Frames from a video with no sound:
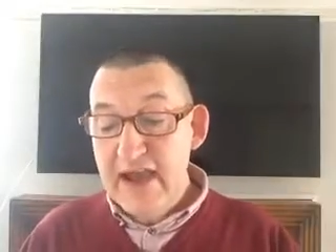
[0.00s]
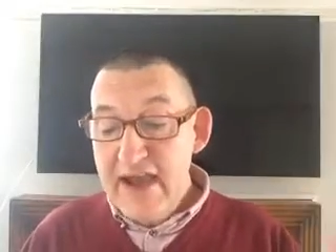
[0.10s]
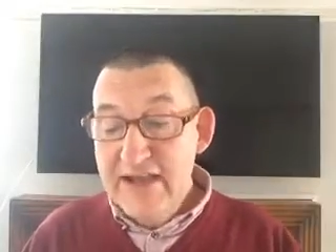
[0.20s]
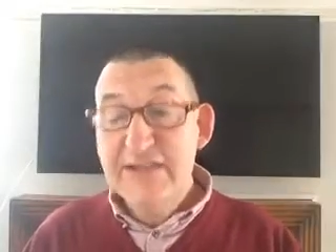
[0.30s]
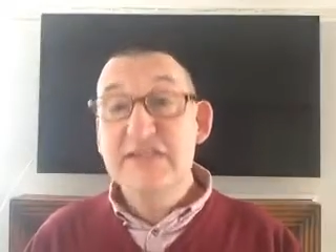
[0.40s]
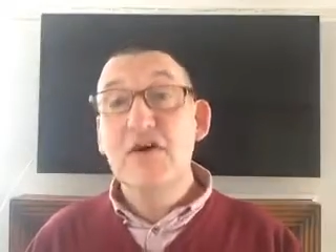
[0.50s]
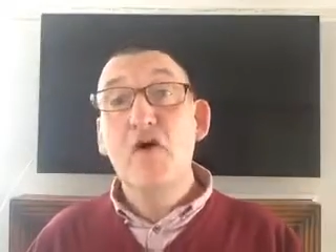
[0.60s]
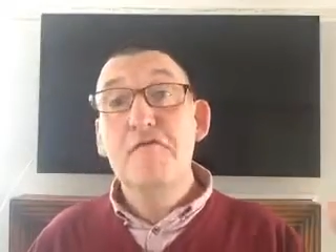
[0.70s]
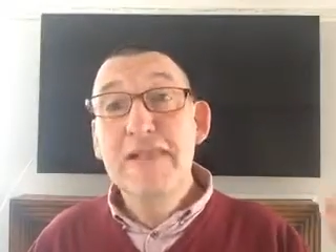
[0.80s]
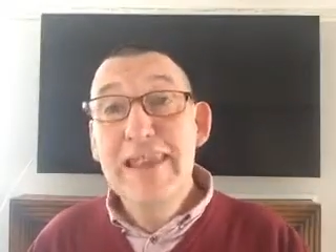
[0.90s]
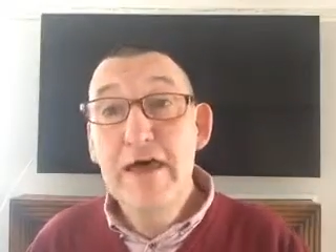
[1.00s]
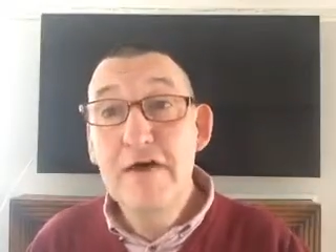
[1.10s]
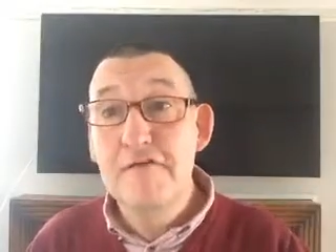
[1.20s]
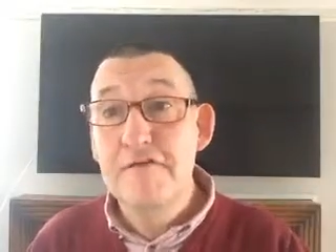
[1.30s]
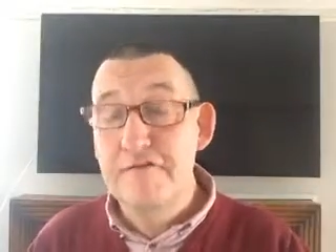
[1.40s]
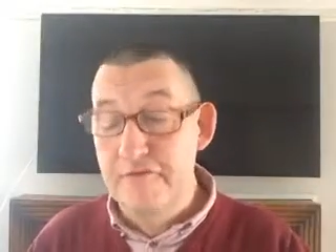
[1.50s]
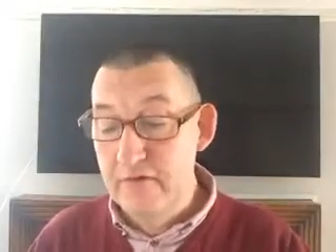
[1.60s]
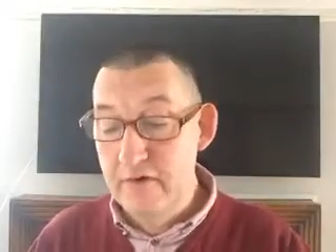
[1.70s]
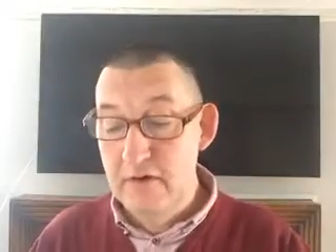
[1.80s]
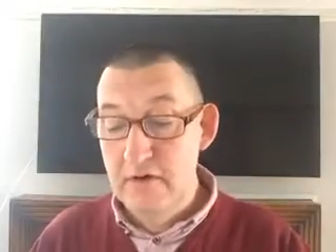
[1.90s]
acts of love,
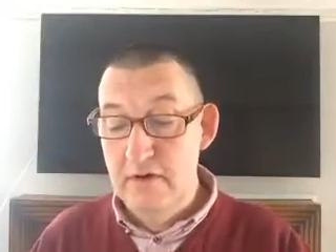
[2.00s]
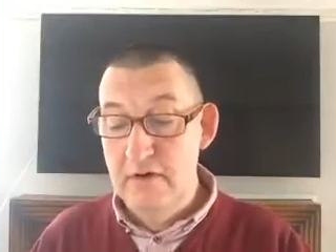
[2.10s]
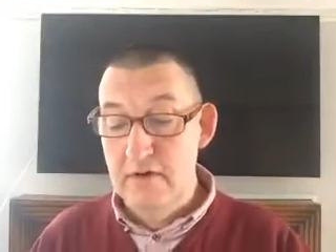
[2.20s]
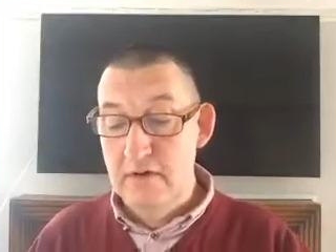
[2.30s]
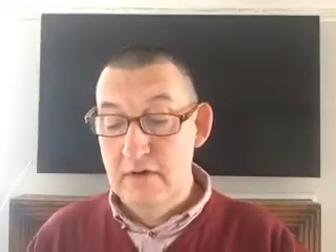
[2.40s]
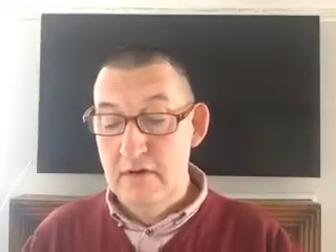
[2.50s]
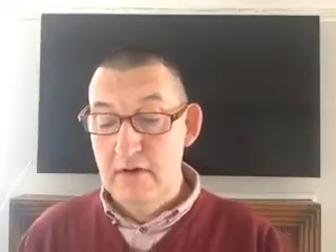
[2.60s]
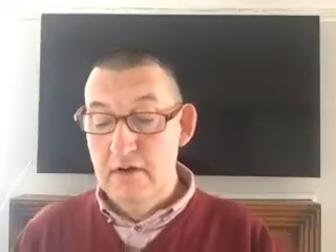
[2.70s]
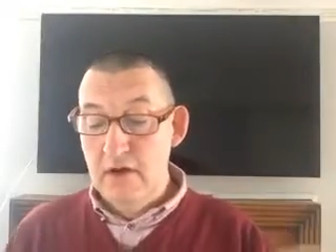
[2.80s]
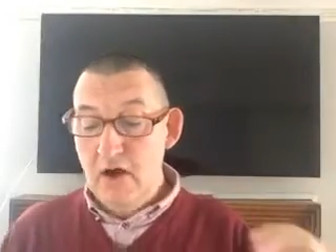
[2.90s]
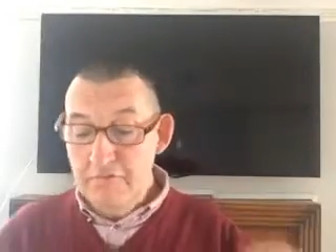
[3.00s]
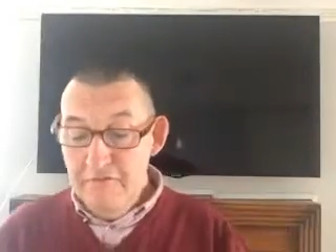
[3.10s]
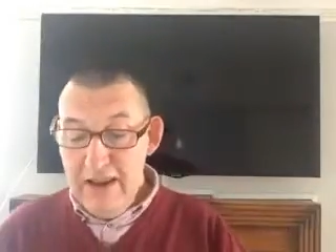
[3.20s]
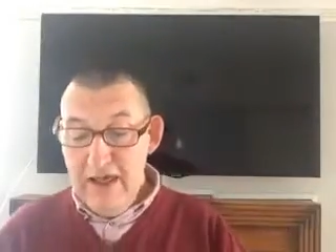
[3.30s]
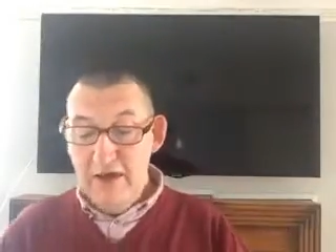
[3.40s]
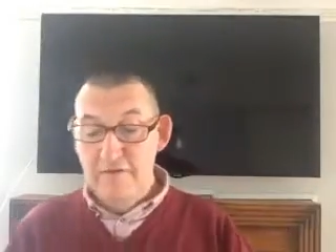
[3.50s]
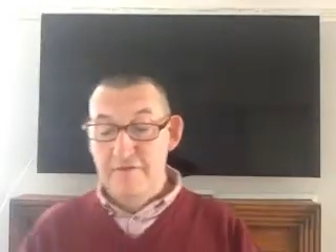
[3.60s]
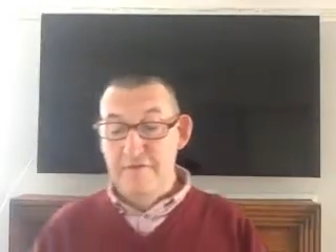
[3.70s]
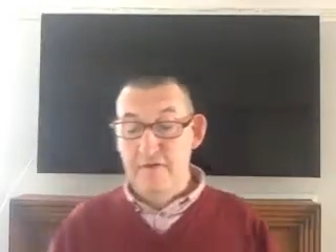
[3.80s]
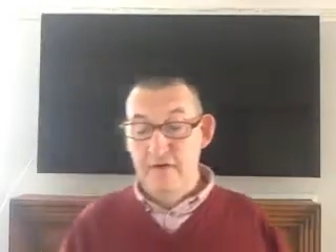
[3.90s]
of love